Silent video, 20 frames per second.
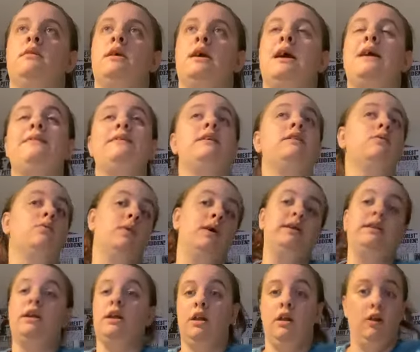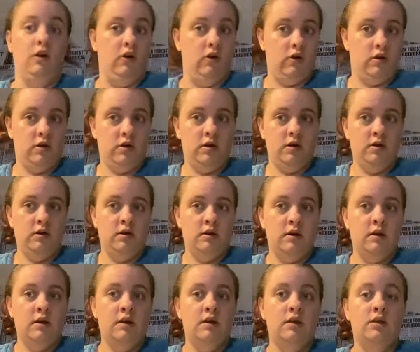and then the way they look
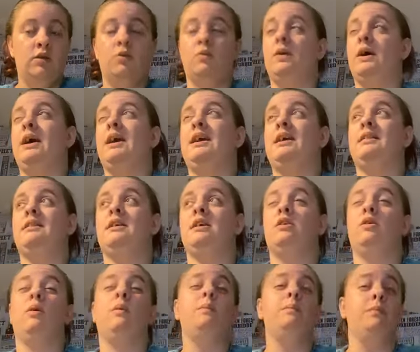the way they're not